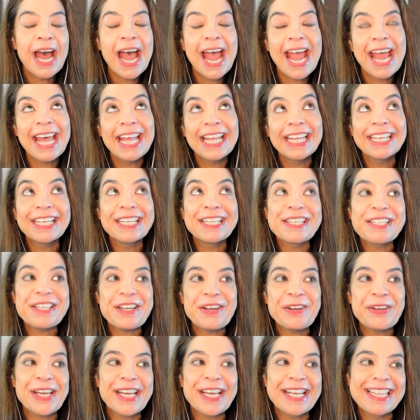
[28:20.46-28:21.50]
And
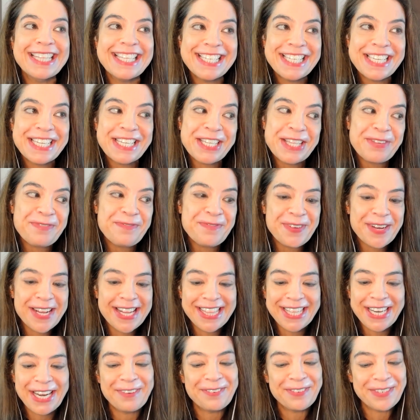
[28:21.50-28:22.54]
okay, this is the
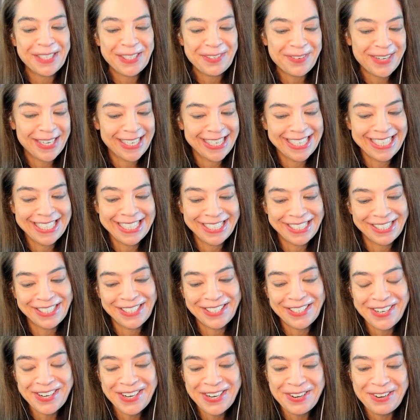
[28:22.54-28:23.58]
one that I really want to
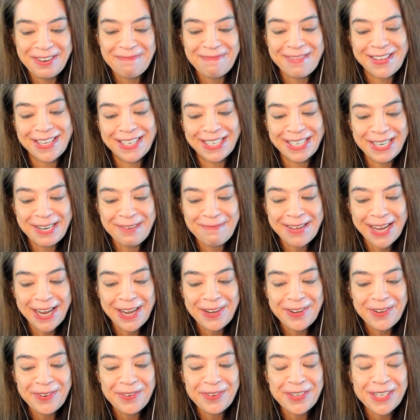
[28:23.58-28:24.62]
hear your opinion
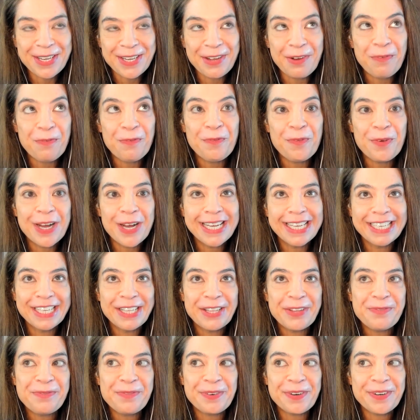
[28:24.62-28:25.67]
about. What in
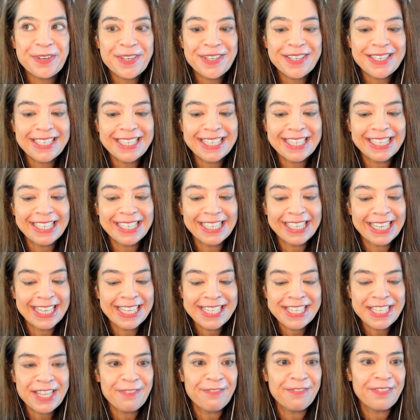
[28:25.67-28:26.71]
the world
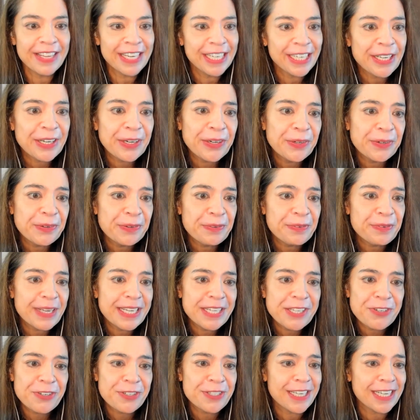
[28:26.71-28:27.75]
is the video
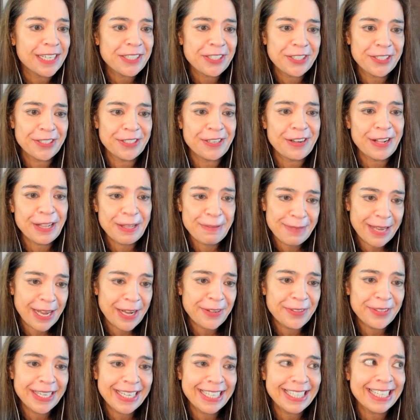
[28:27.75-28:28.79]
introduction all
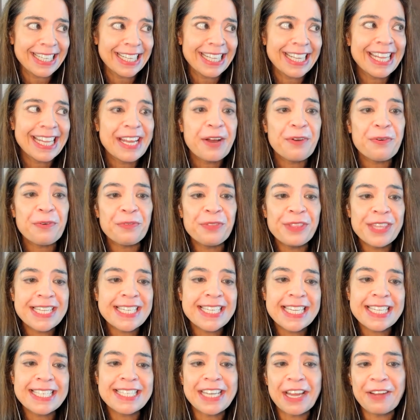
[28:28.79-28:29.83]
about? Like,
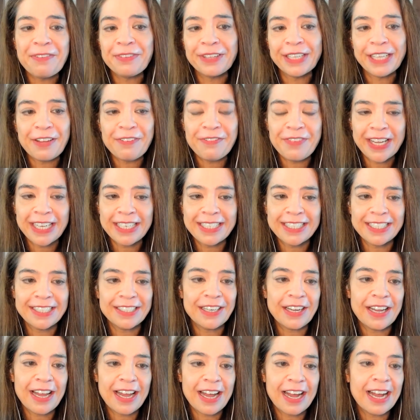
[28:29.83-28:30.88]
this has definitely affected
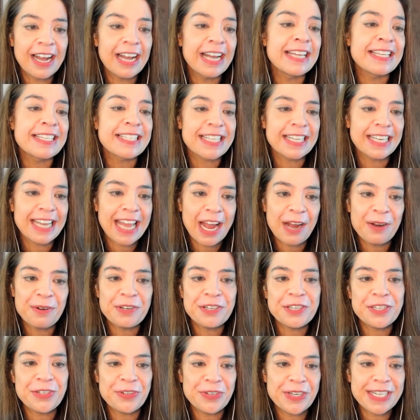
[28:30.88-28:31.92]
us and our
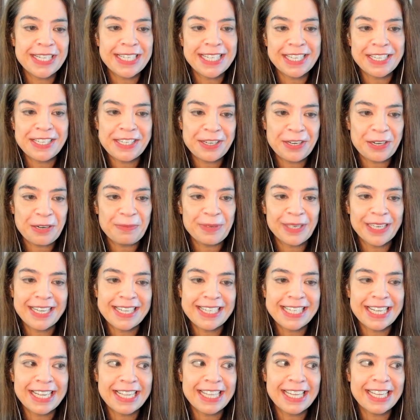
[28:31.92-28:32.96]
students this year,
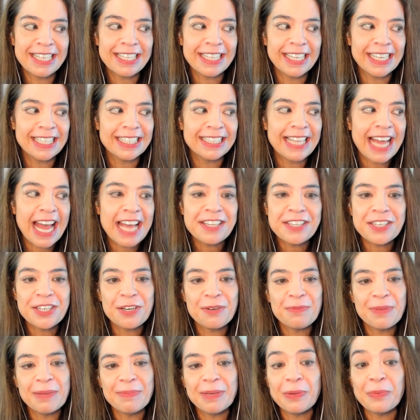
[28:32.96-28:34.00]
because I think like last
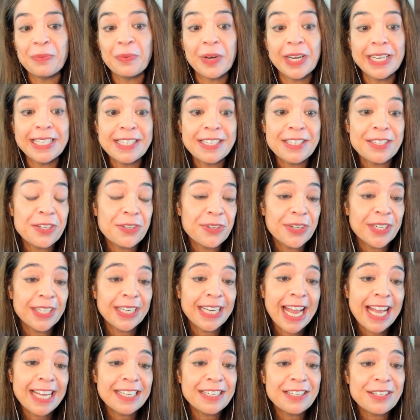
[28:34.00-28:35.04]
year, maybe one student
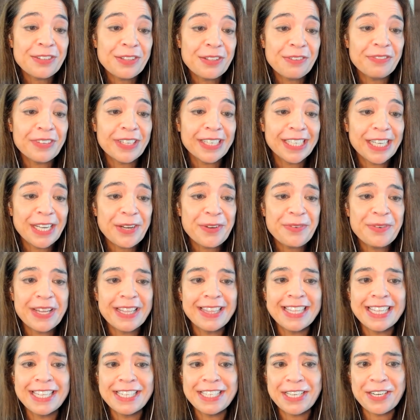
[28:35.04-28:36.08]
had to do the video,
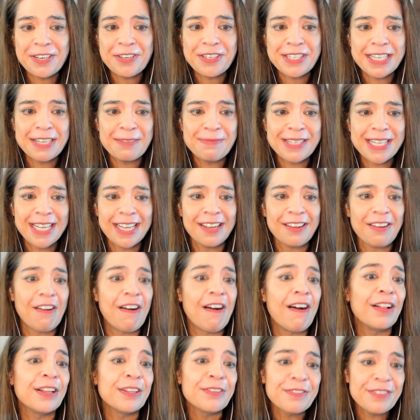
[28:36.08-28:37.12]
and this year it seems like
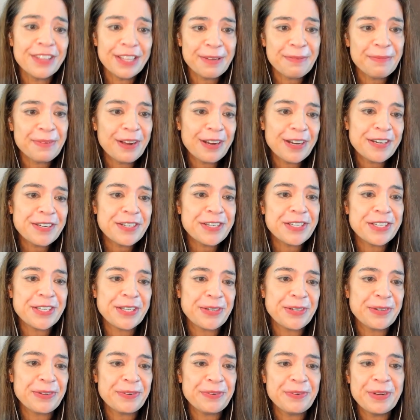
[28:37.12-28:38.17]
all of them are.
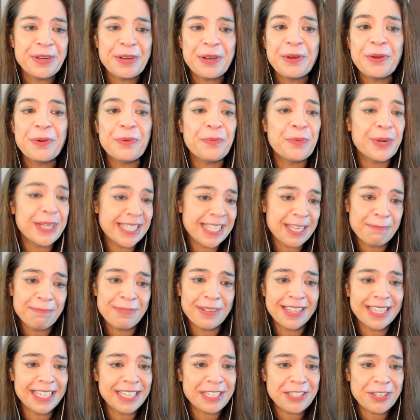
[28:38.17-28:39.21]
So what's up
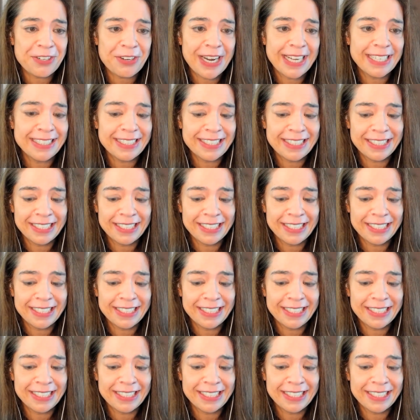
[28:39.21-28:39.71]
with this trend?